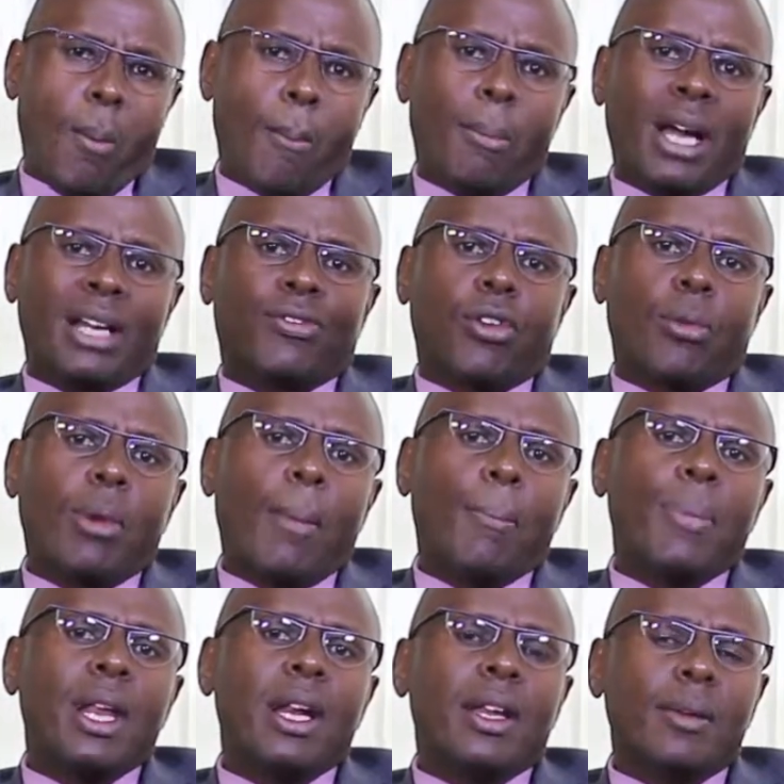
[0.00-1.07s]
But from a
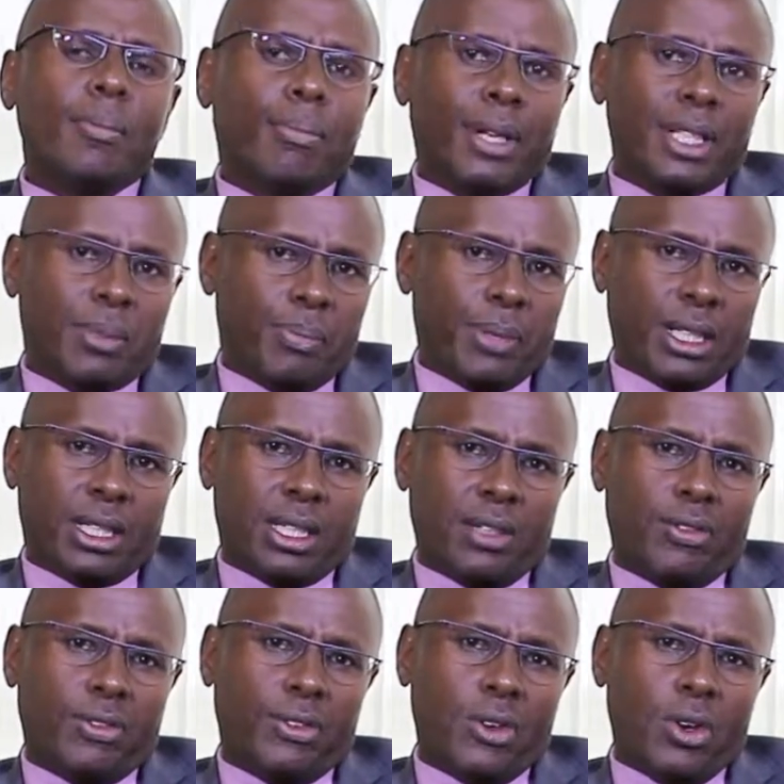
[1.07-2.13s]
building
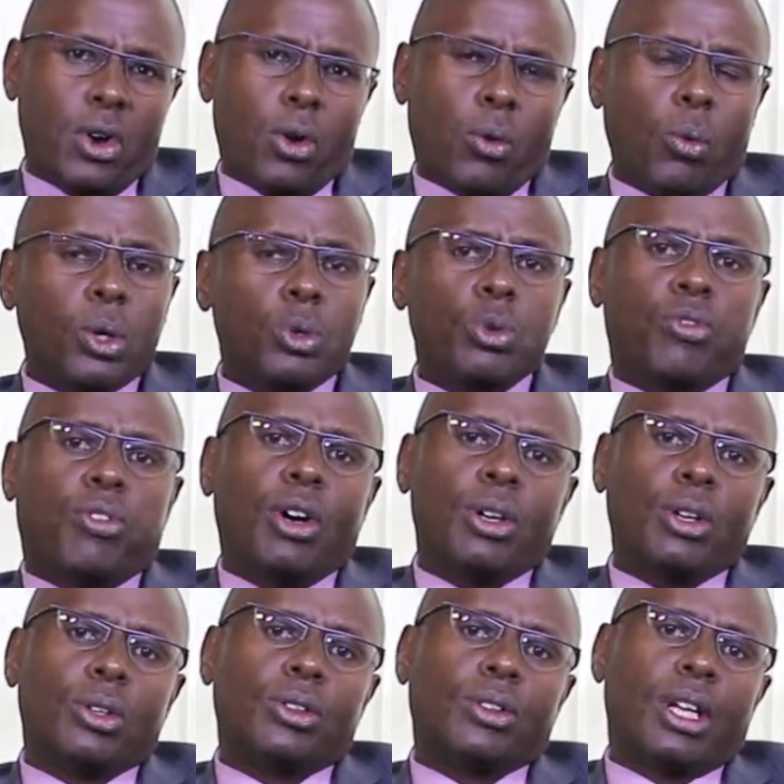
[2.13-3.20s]
perspective, what we
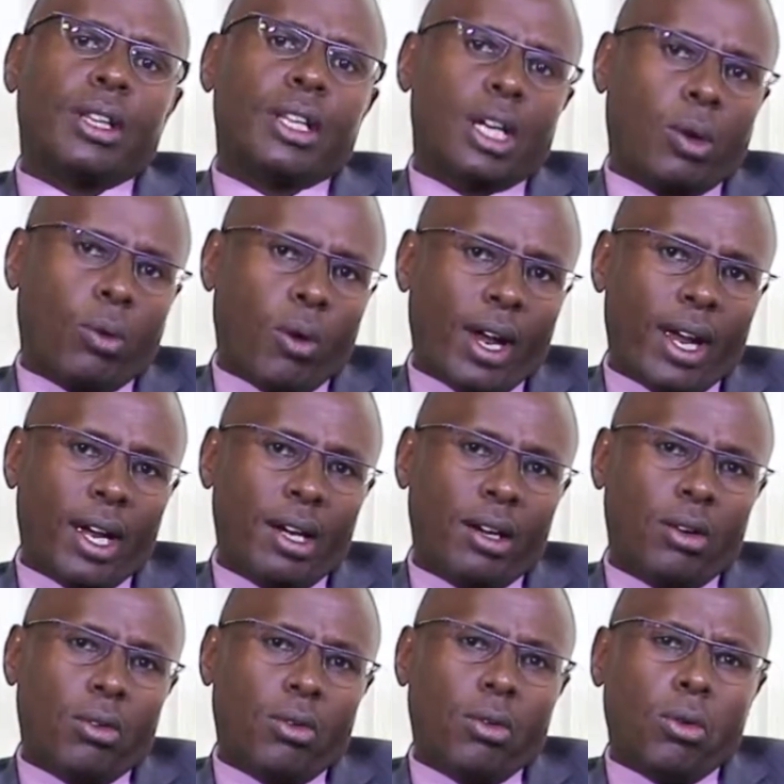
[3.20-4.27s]
found out that they require
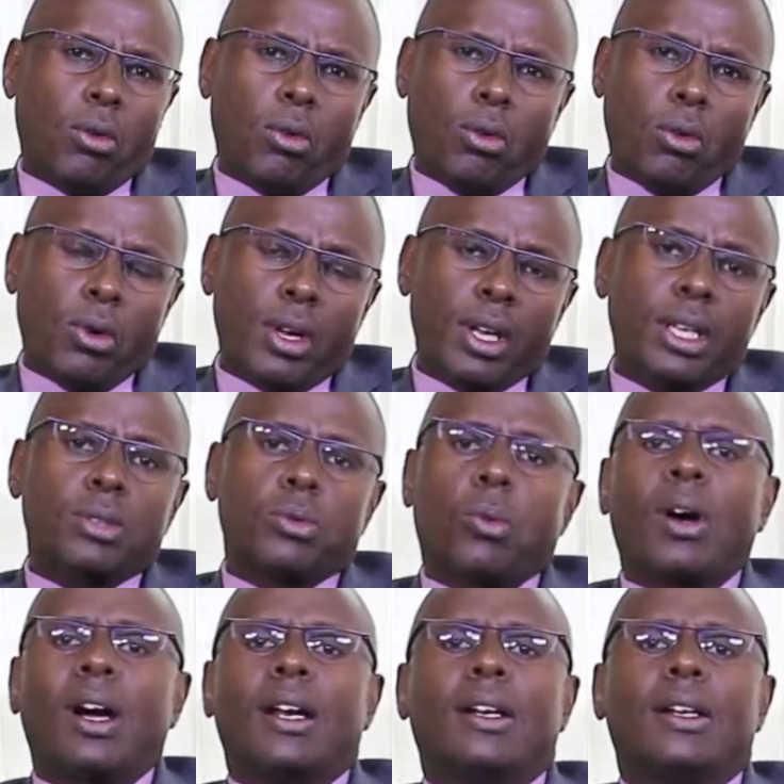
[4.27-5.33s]
is
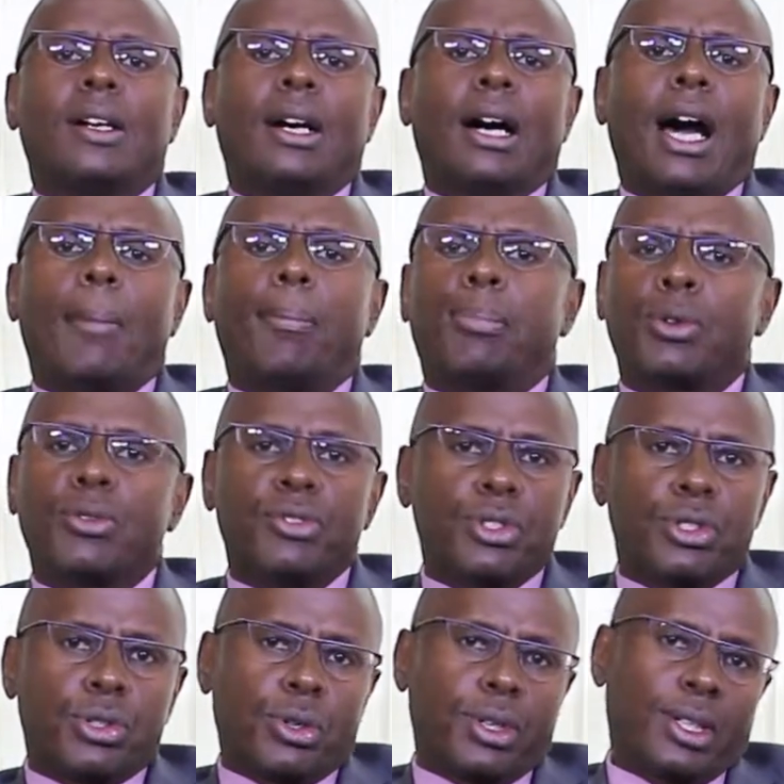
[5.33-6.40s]
one, approved
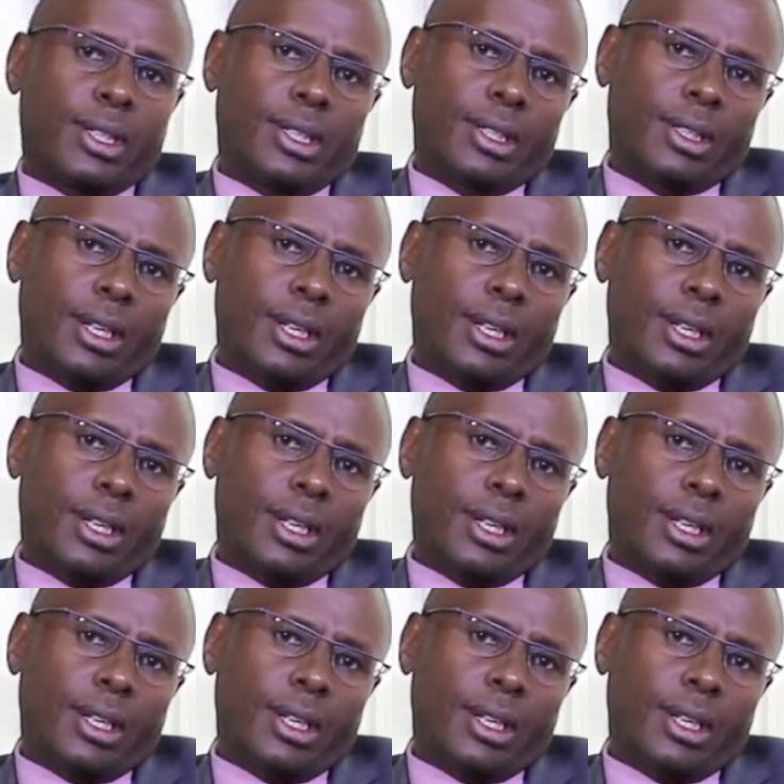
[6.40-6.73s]
drawings.